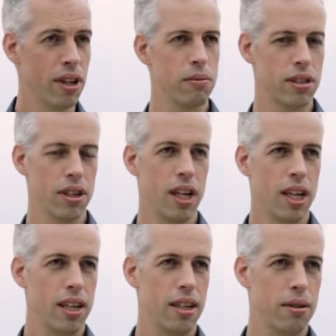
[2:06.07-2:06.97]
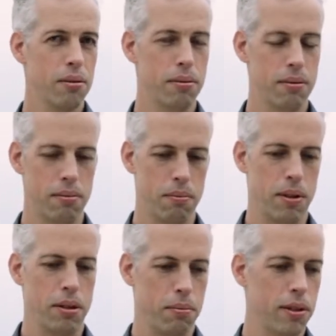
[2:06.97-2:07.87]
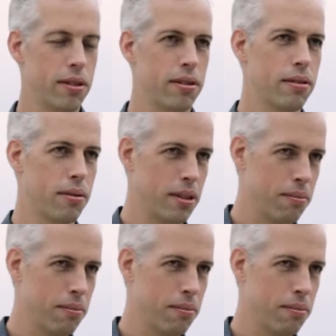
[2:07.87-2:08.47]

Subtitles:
But well, with